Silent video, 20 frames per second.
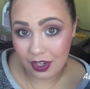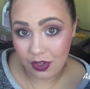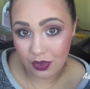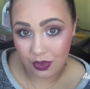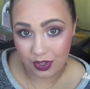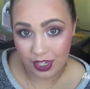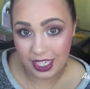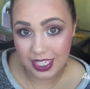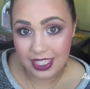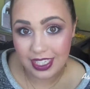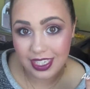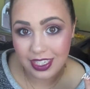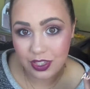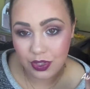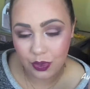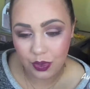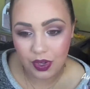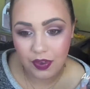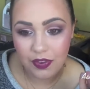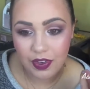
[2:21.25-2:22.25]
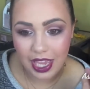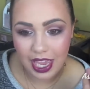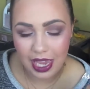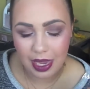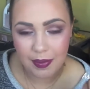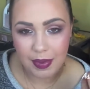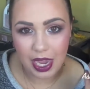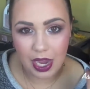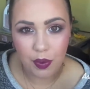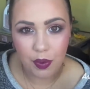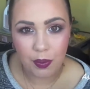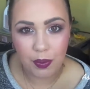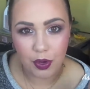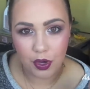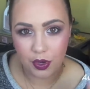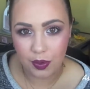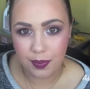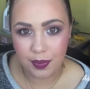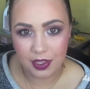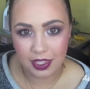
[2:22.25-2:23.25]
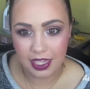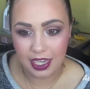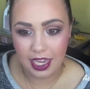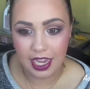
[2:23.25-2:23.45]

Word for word: crease it sort of came out purpley.